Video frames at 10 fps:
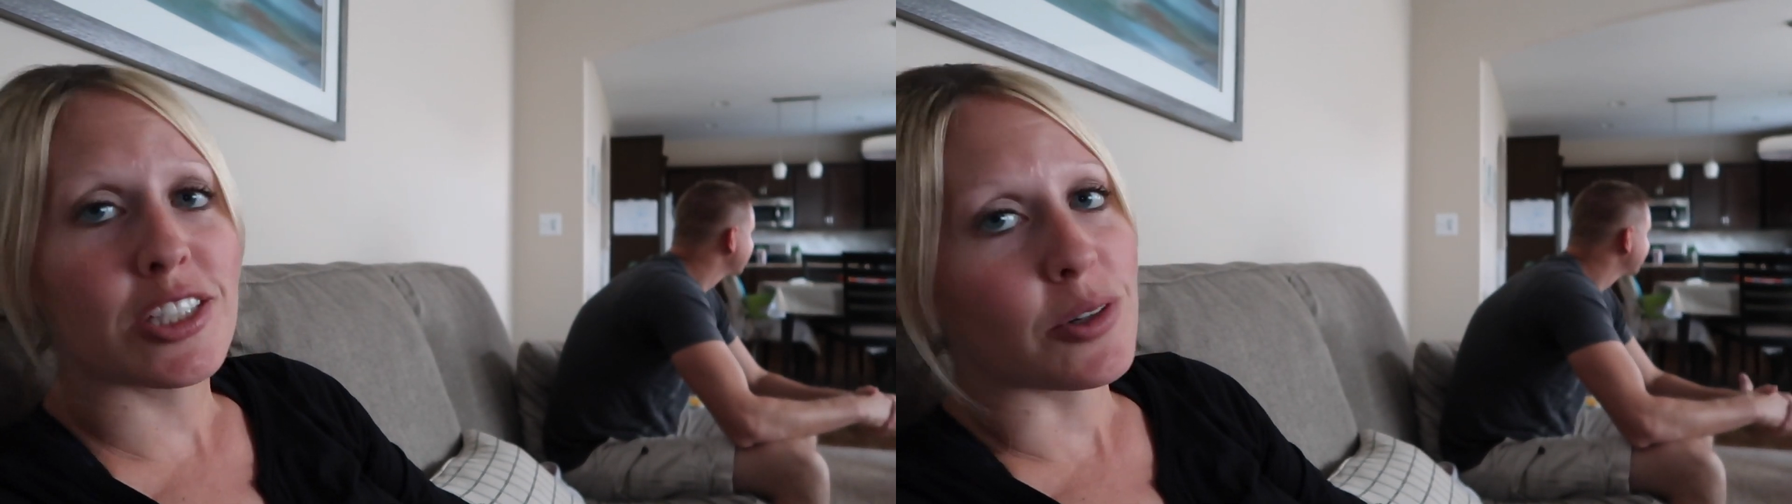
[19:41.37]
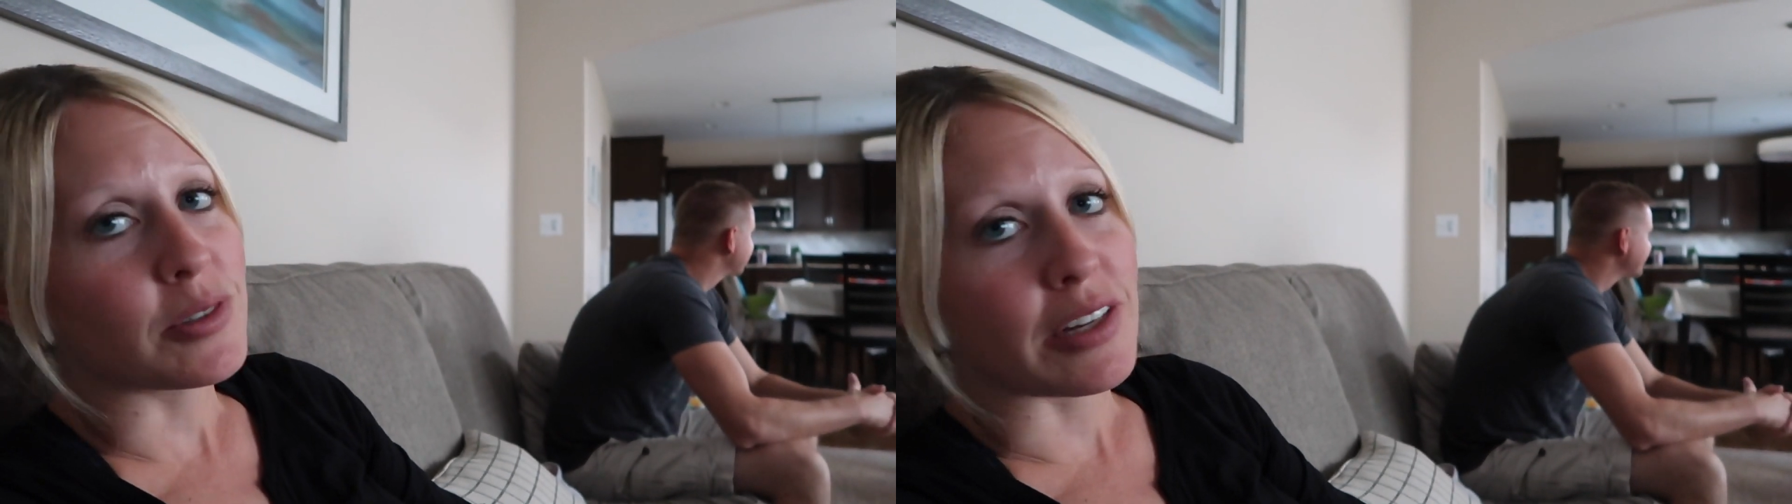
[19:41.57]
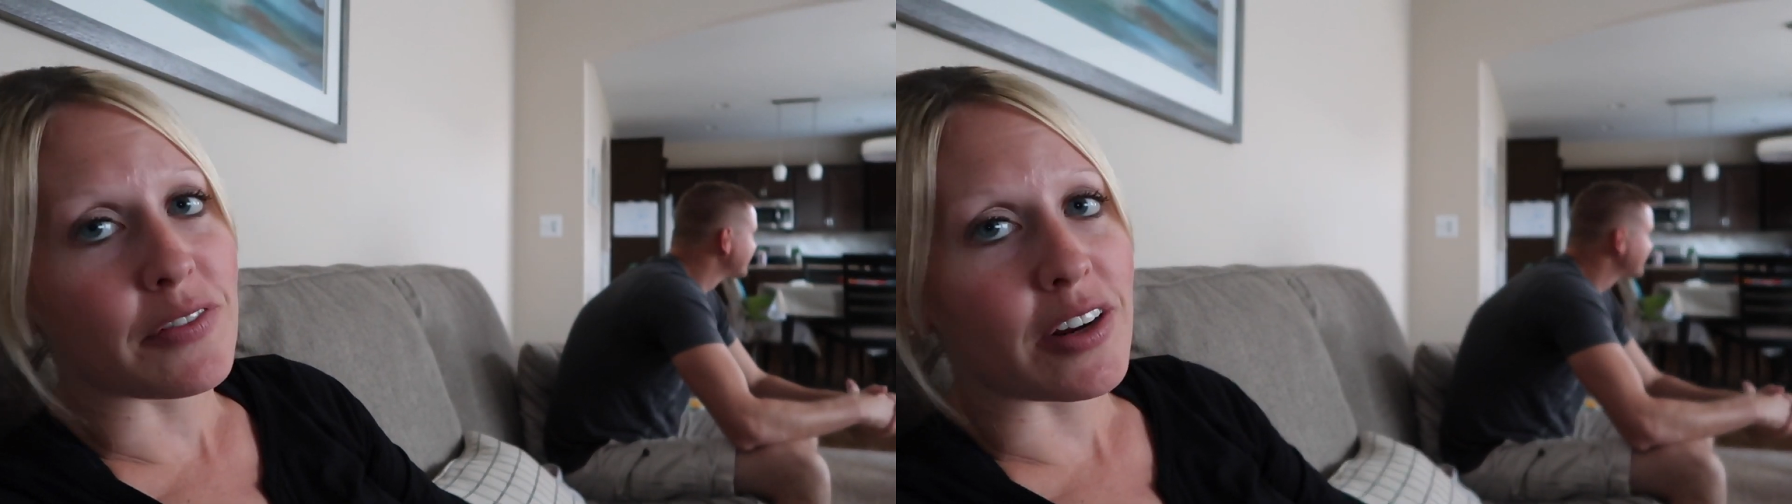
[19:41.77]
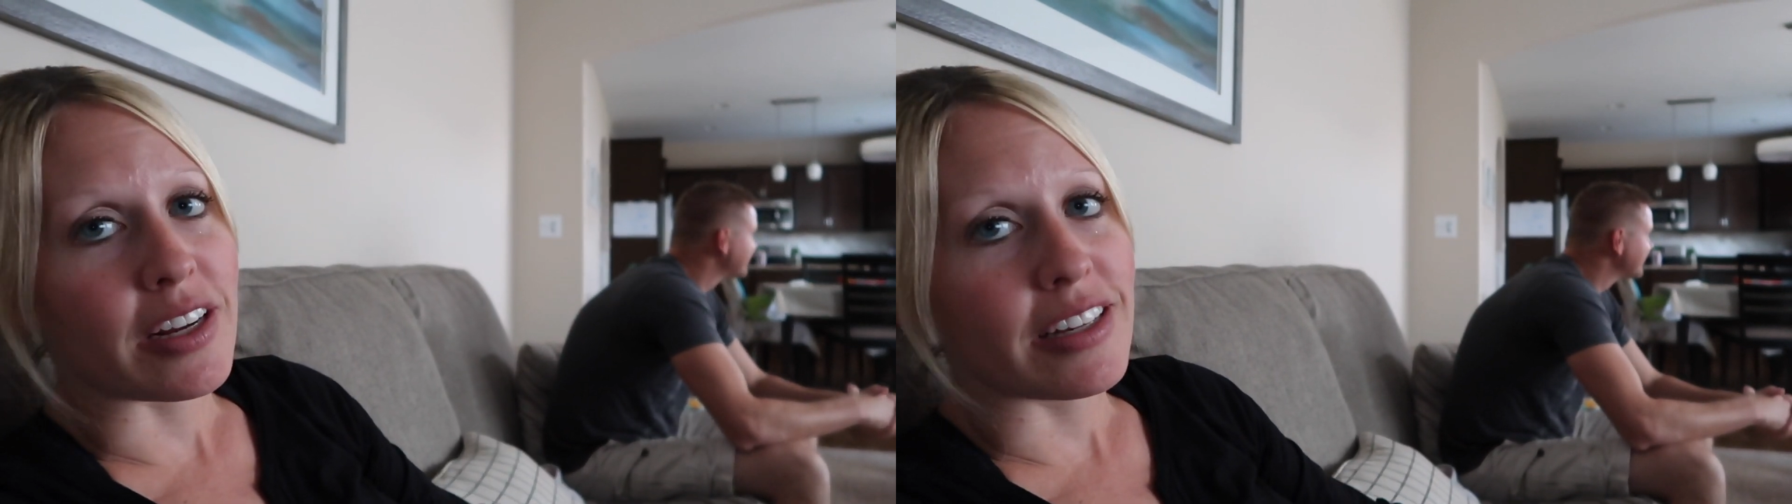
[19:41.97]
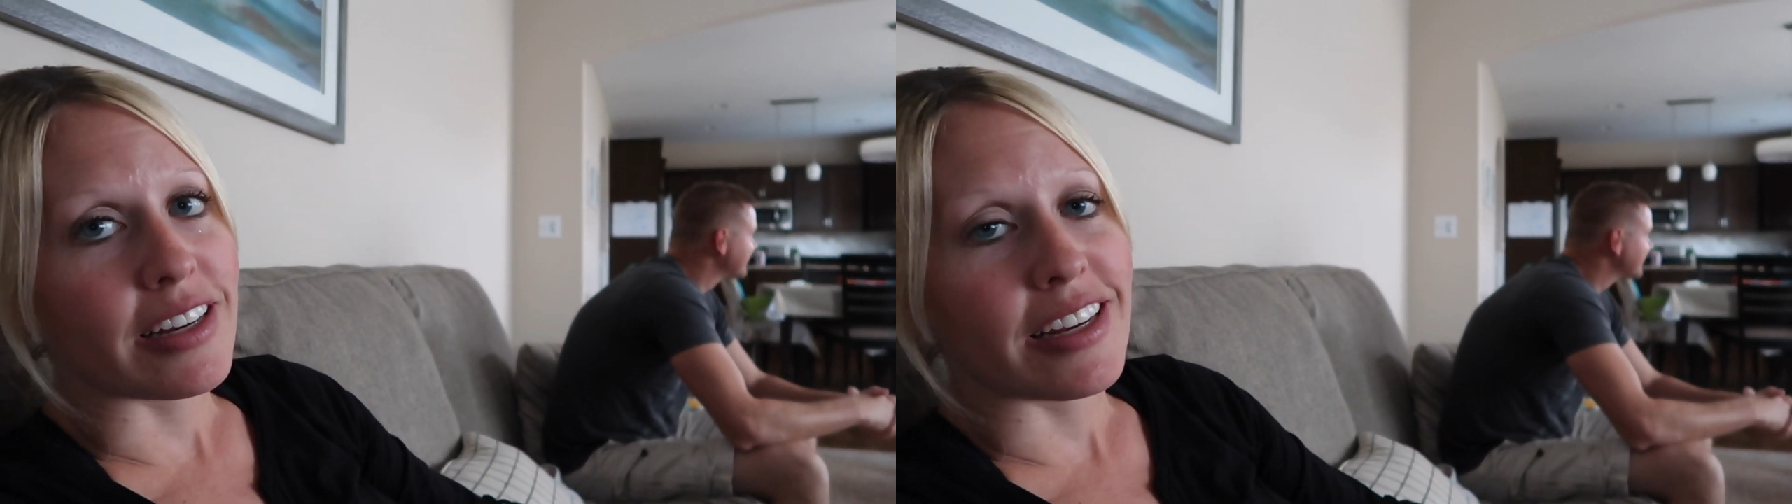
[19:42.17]
so
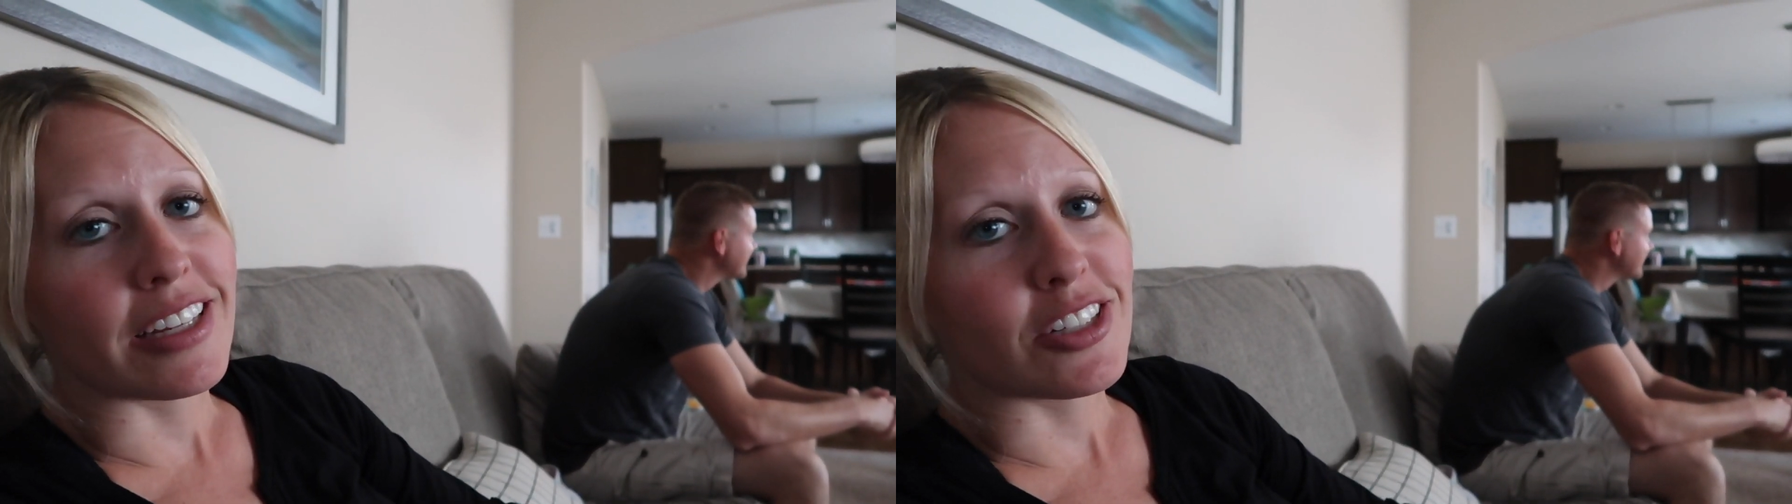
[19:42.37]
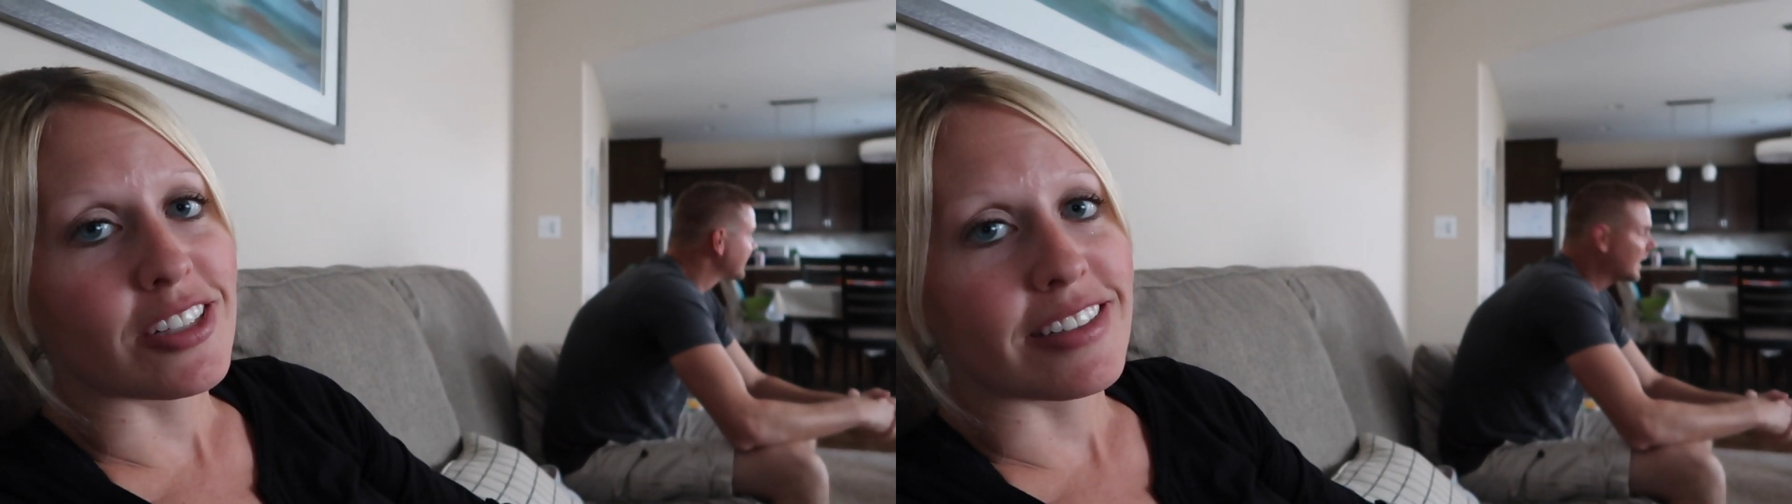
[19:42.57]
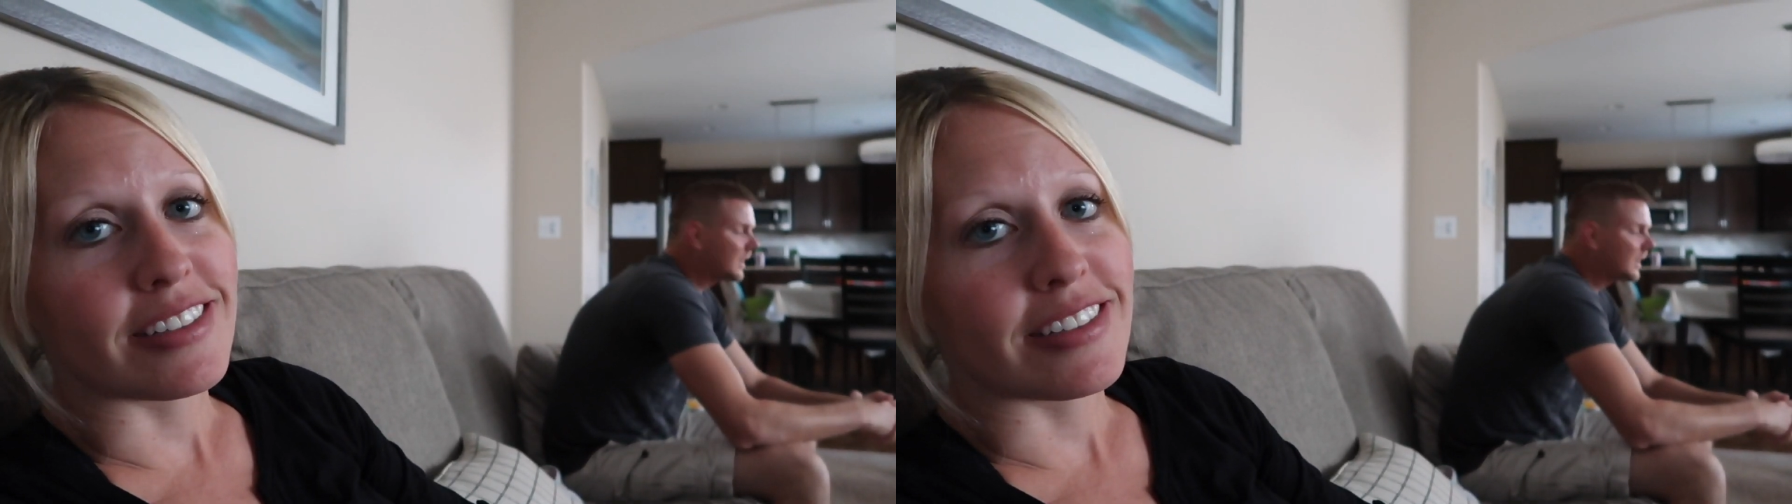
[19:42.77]
different. And he's just,